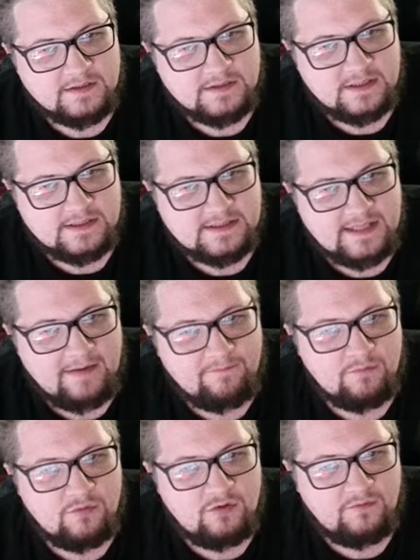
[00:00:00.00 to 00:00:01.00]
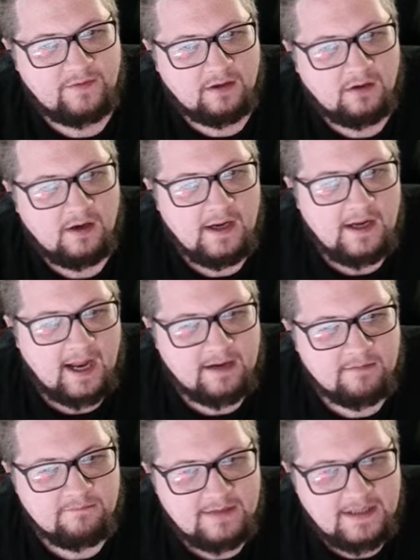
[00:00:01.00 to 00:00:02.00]
It's going to save a move here, and
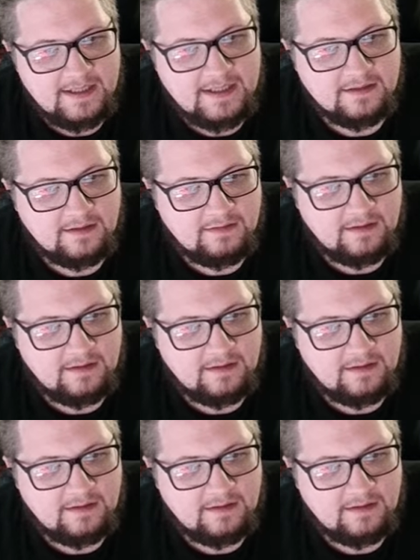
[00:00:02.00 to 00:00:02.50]
immediately